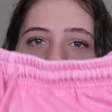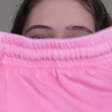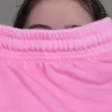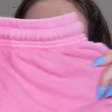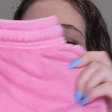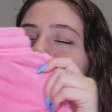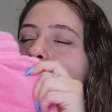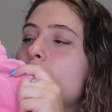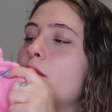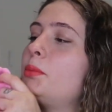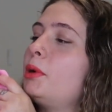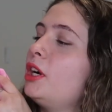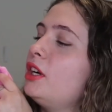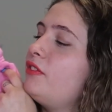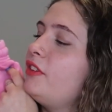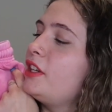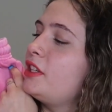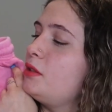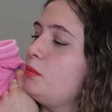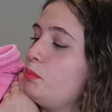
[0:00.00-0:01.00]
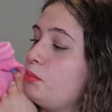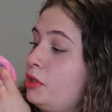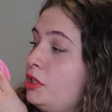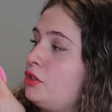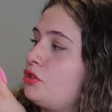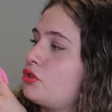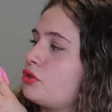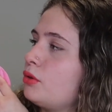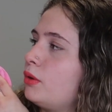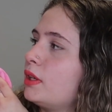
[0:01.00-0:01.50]
I think these are perfect
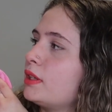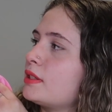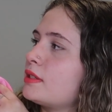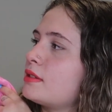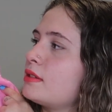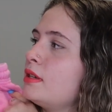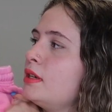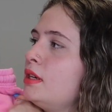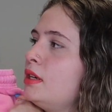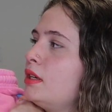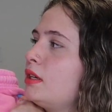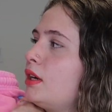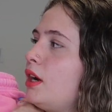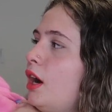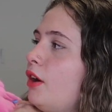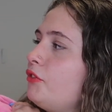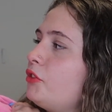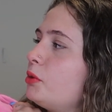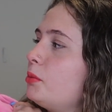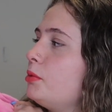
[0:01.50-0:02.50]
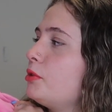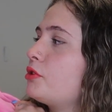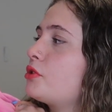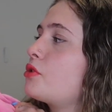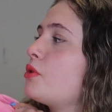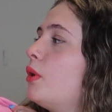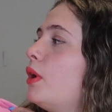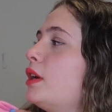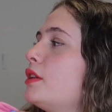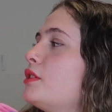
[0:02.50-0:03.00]
beach shorts comfortable
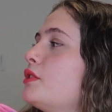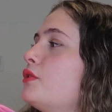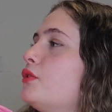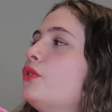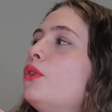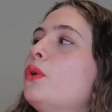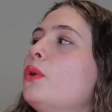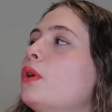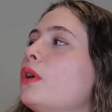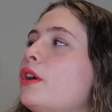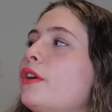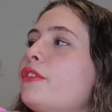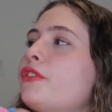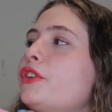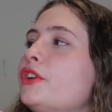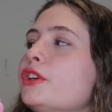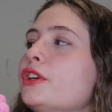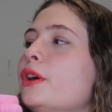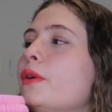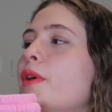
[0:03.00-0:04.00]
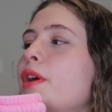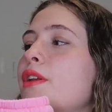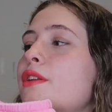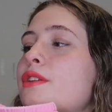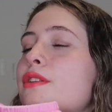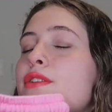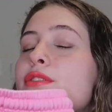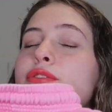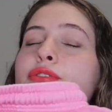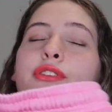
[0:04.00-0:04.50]
shorts for if you're going
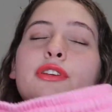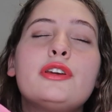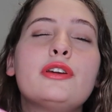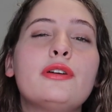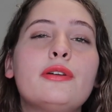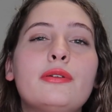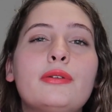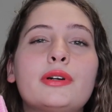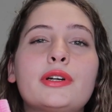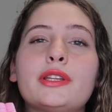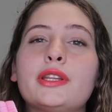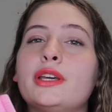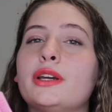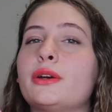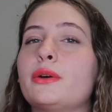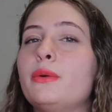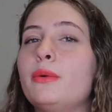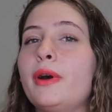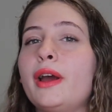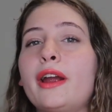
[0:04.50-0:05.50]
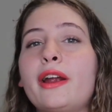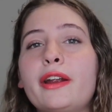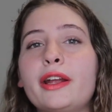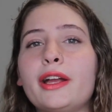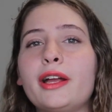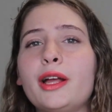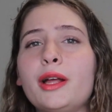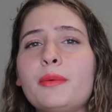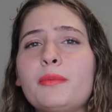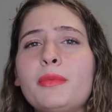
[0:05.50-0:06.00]
to the zoo or the
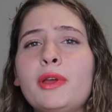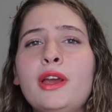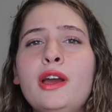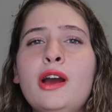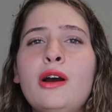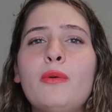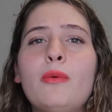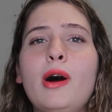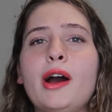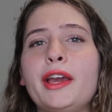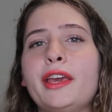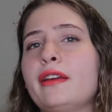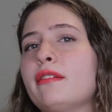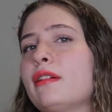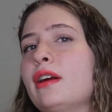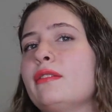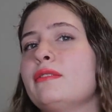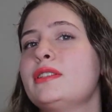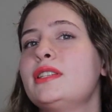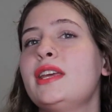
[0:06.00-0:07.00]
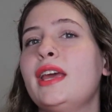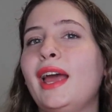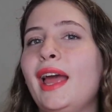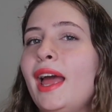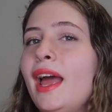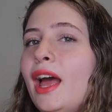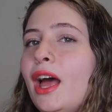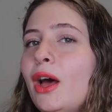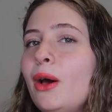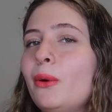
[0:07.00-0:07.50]
aquarium, walking around
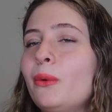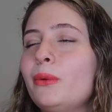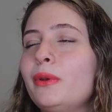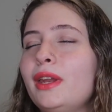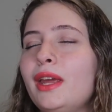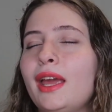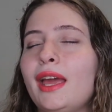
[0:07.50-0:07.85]
town,